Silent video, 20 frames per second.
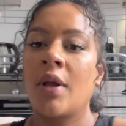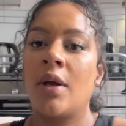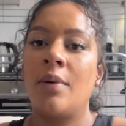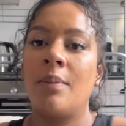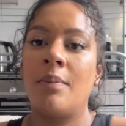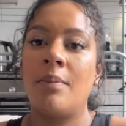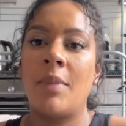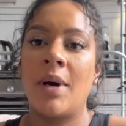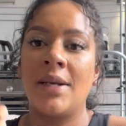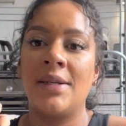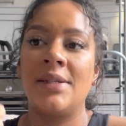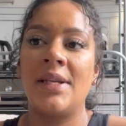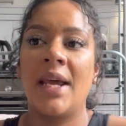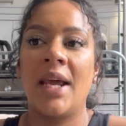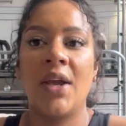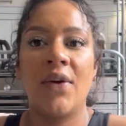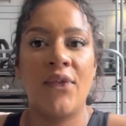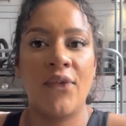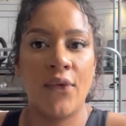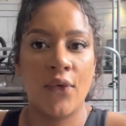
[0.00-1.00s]

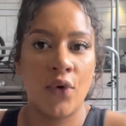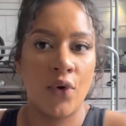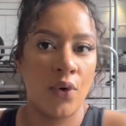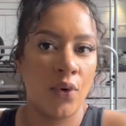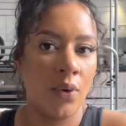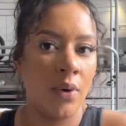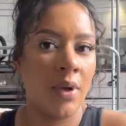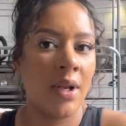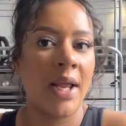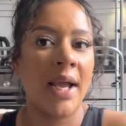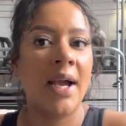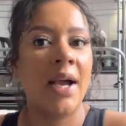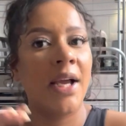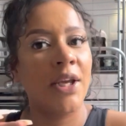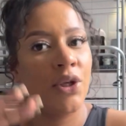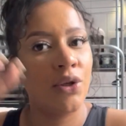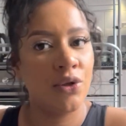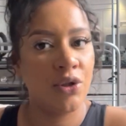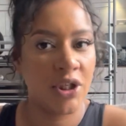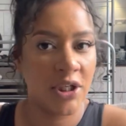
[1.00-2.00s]
Monday through like I
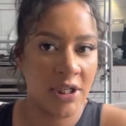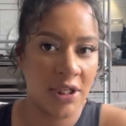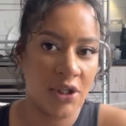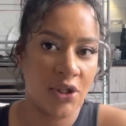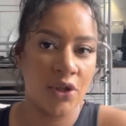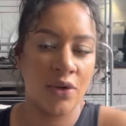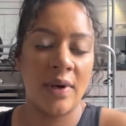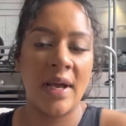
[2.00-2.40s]
usually do.